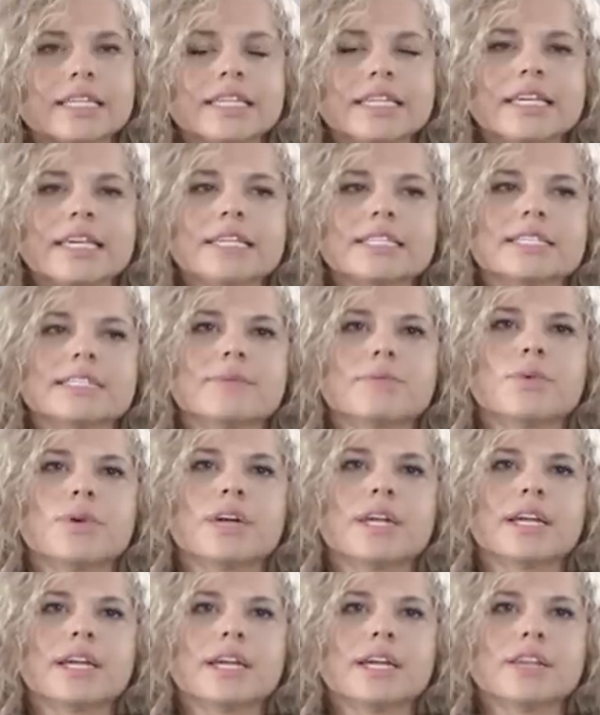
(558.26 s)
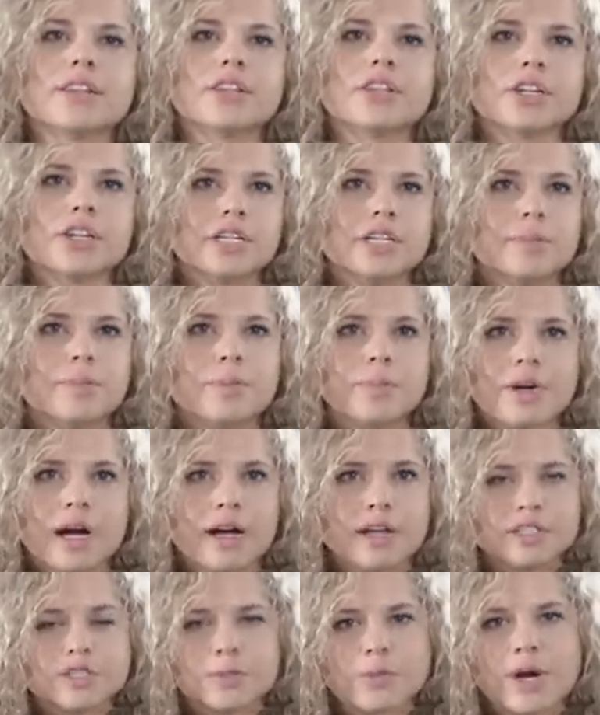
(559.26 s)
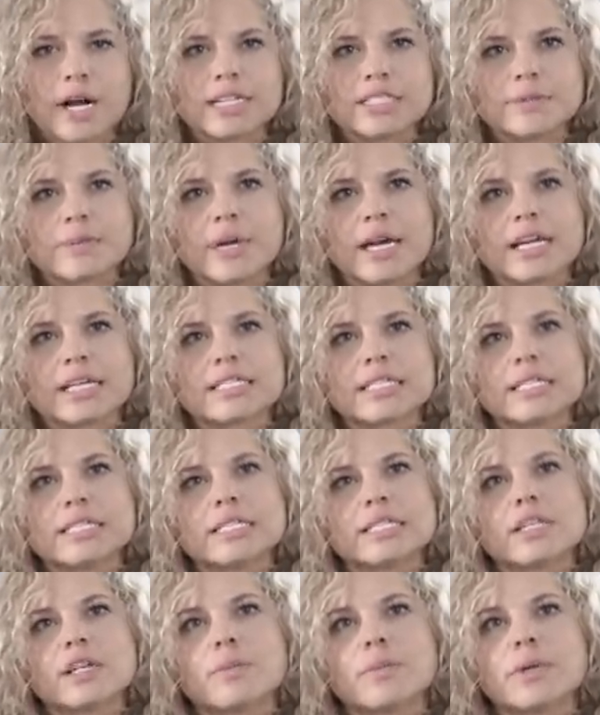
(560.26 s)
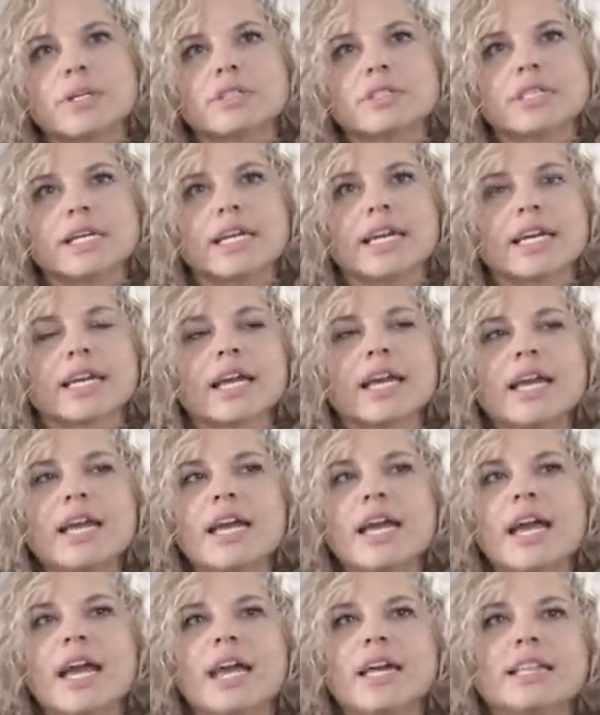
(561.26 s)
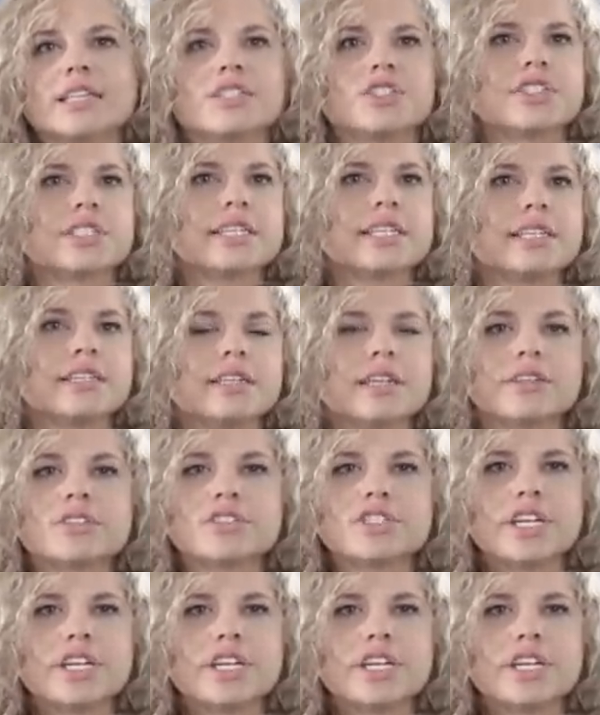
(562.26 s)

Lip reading: league gets to bring in 30 college prospects into their building, and it's just another